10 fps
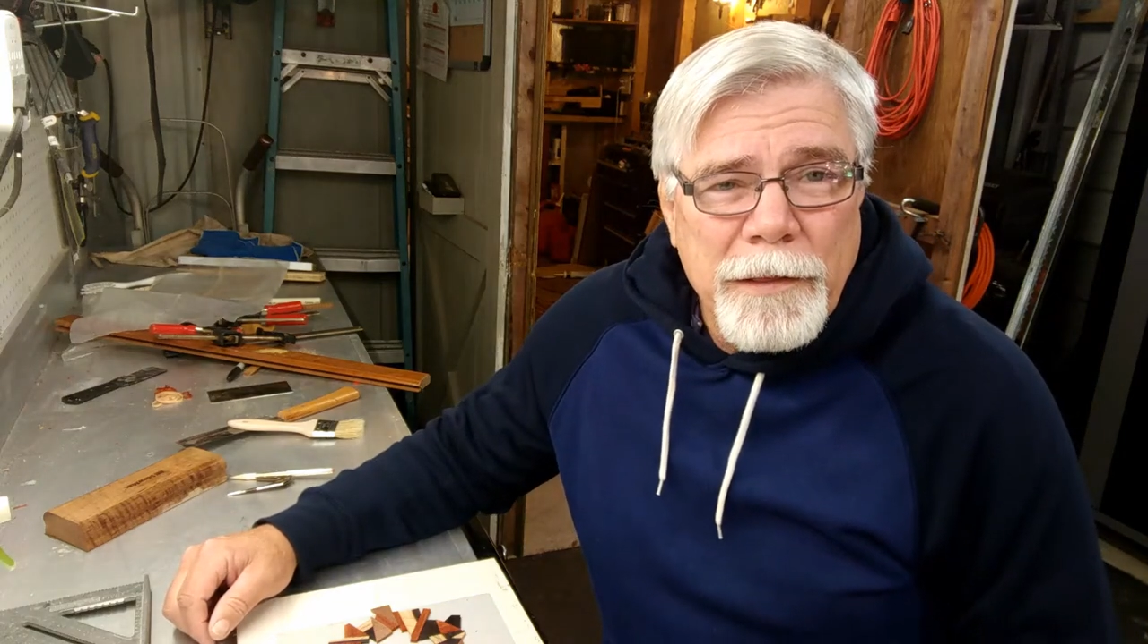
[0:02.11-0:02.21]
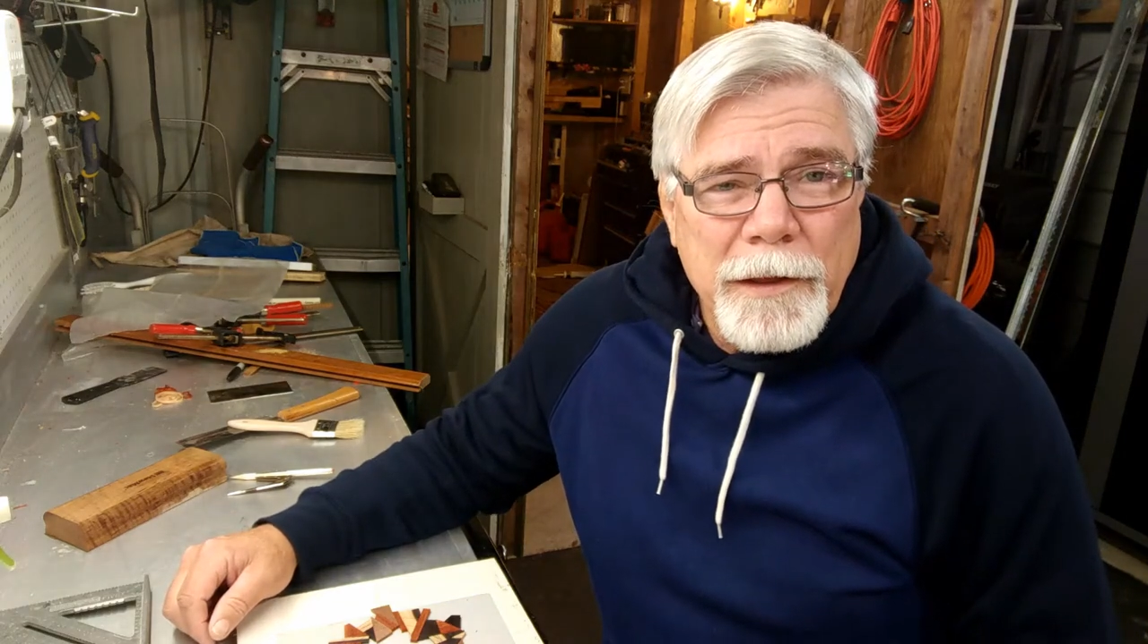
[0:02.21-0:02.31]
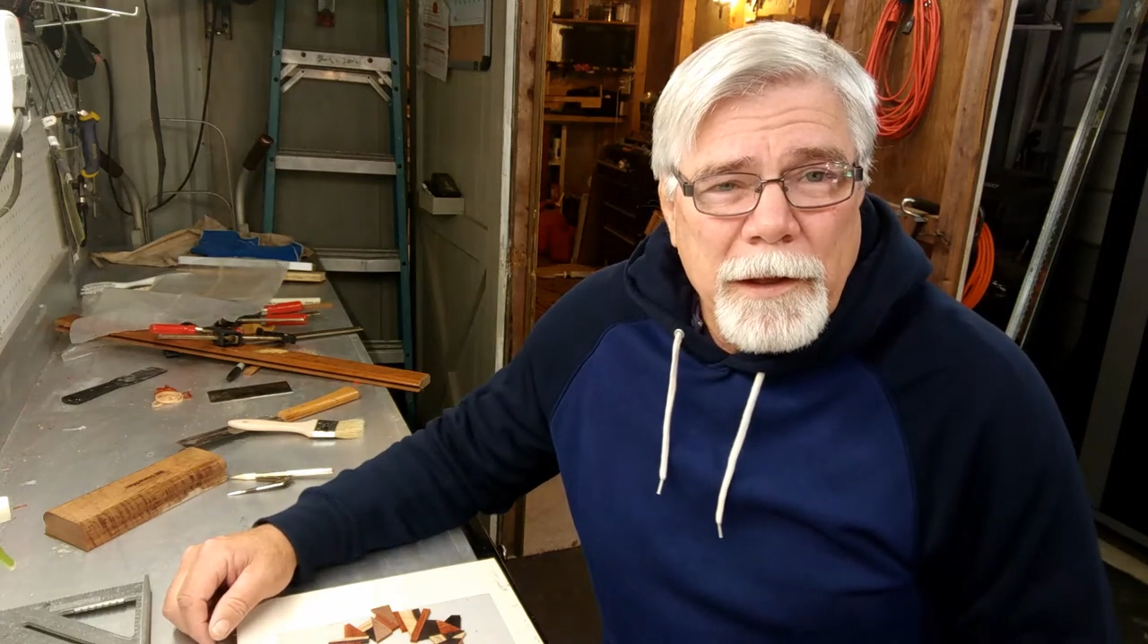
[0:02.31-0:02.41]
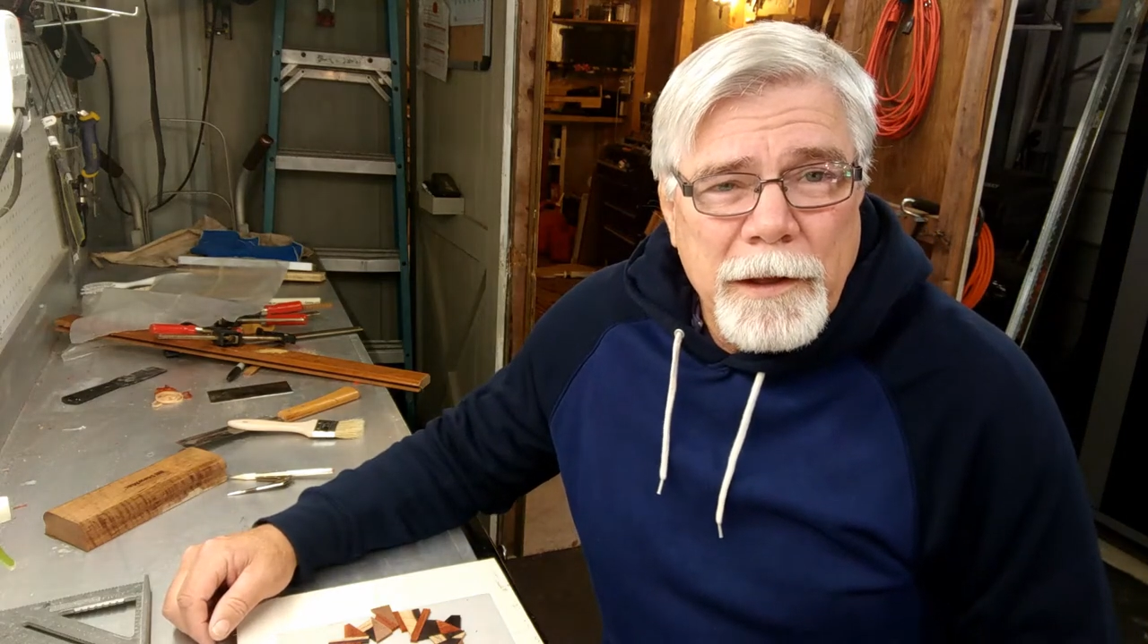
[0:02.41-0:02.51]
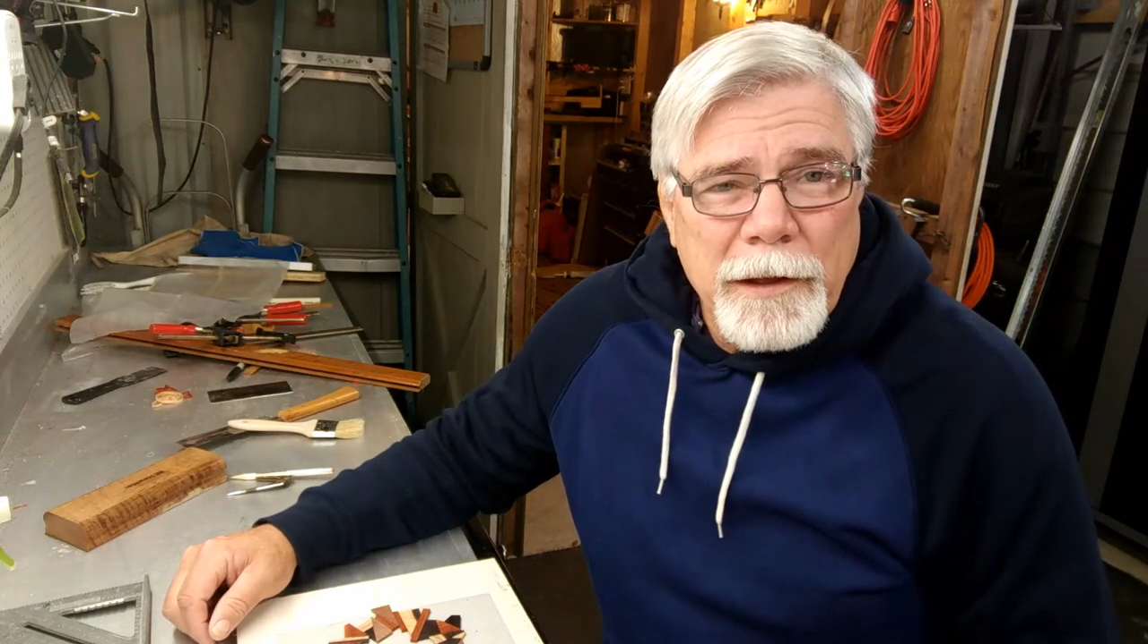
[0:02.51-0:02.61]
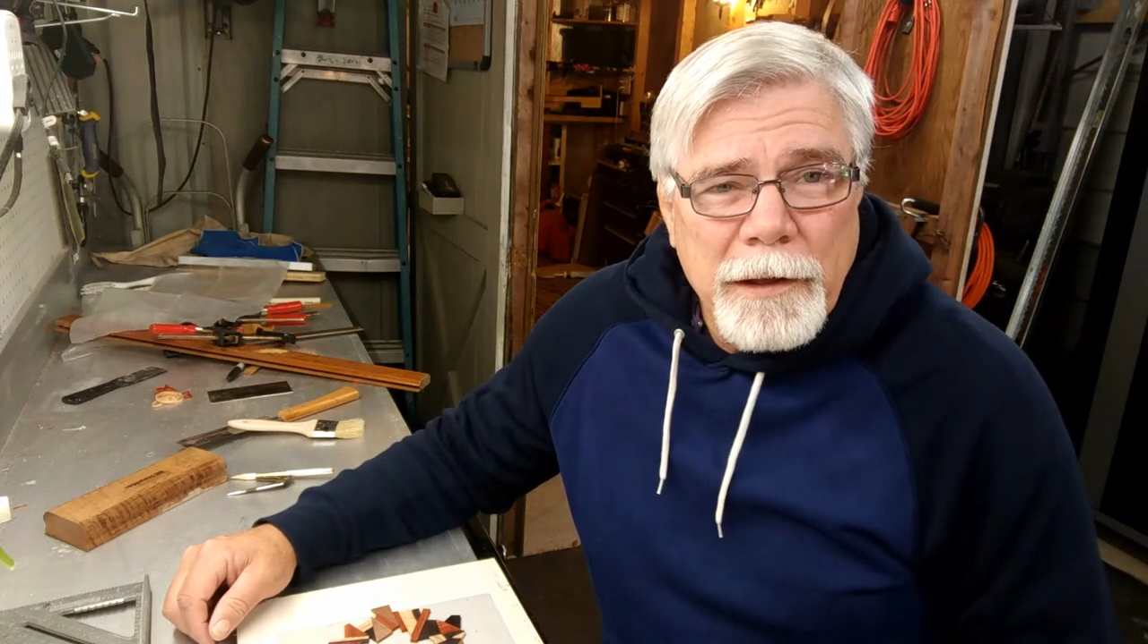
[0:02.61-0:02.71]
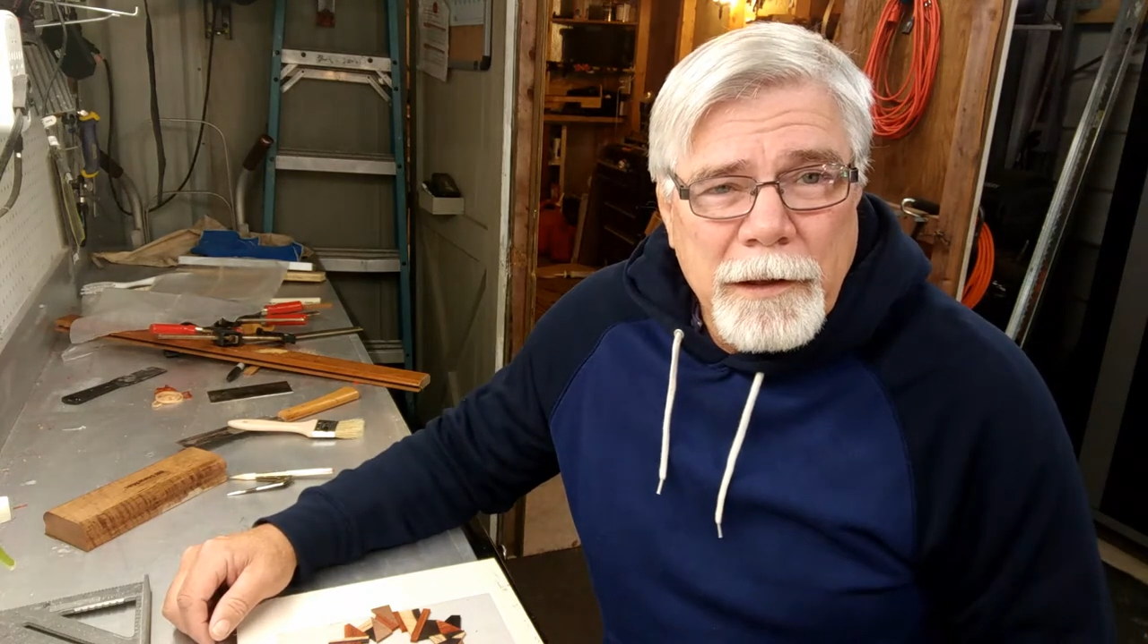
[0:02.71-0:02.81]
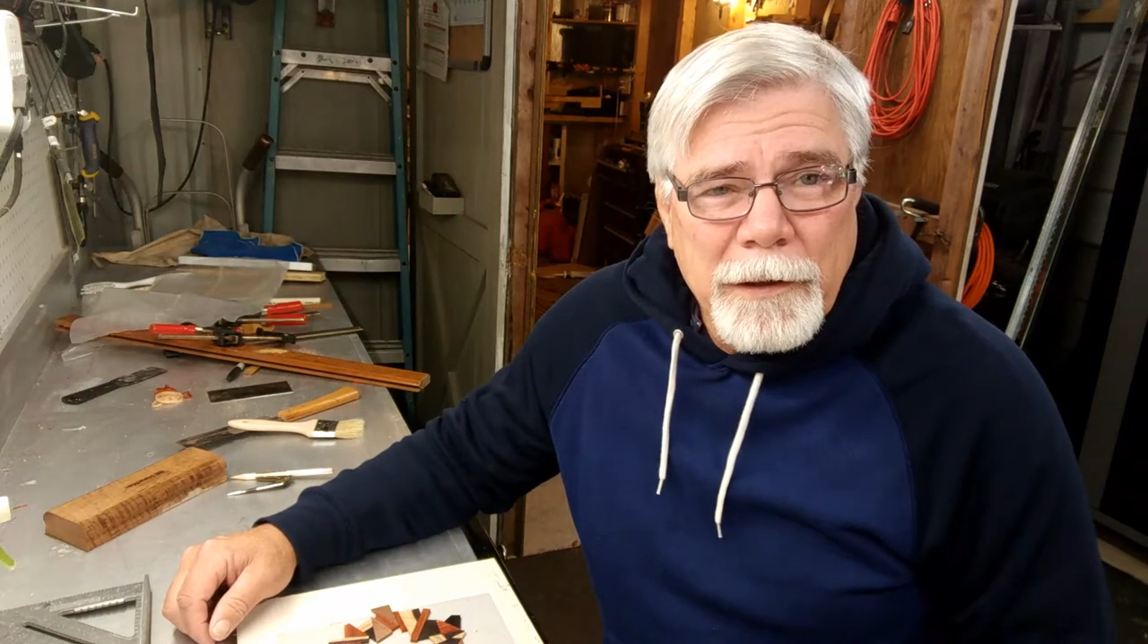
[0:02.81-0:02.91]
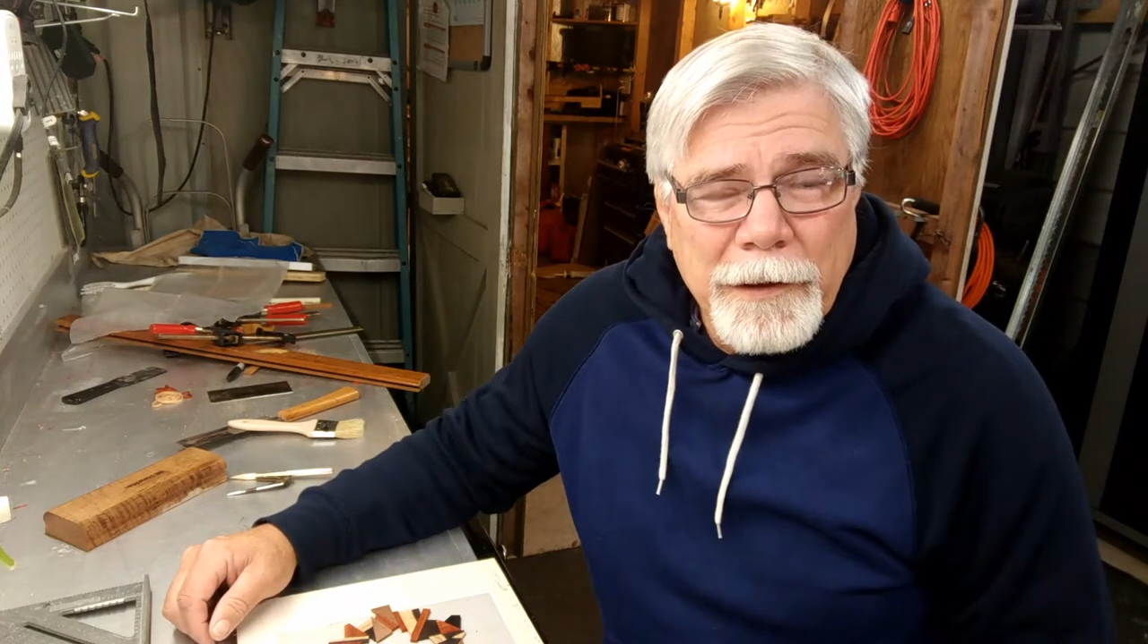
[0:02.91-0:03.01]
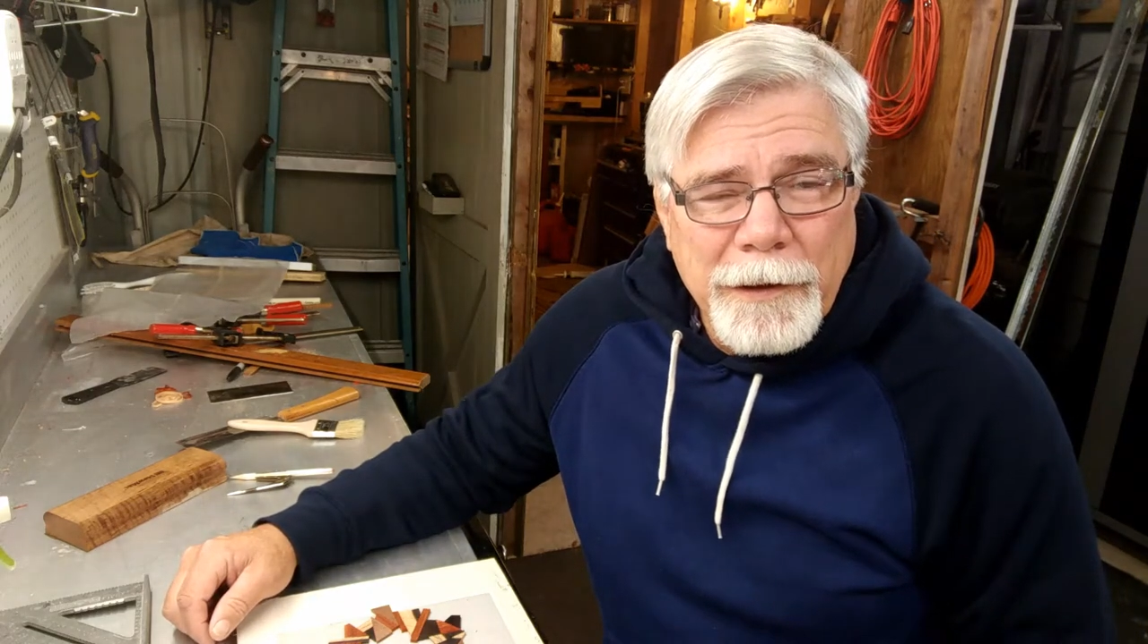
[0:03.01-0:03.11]

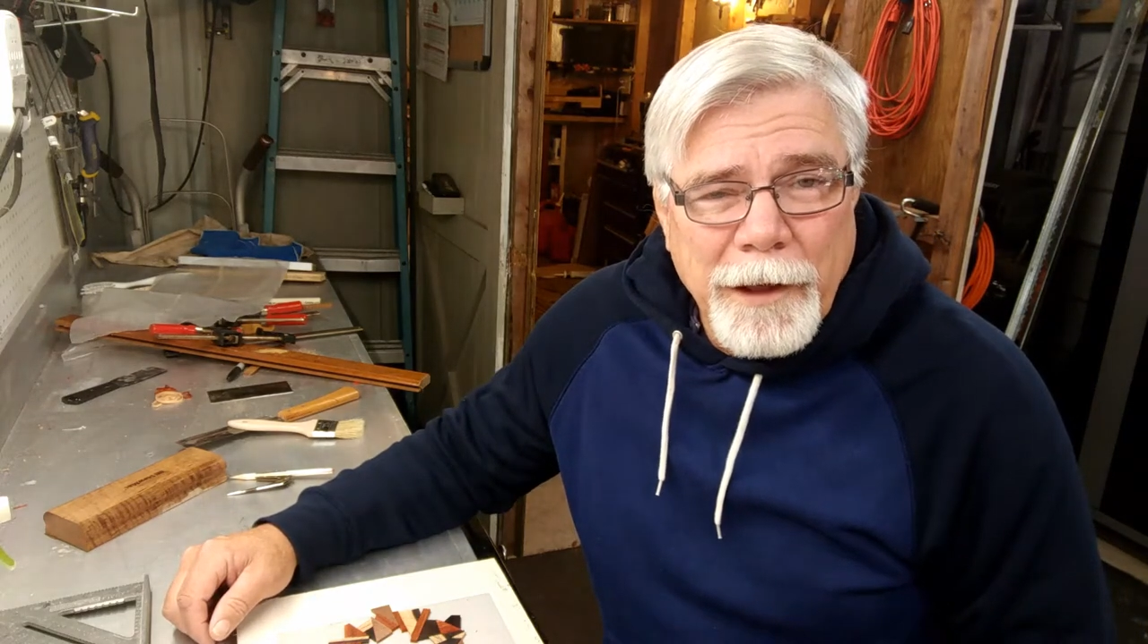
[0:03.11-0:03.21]
the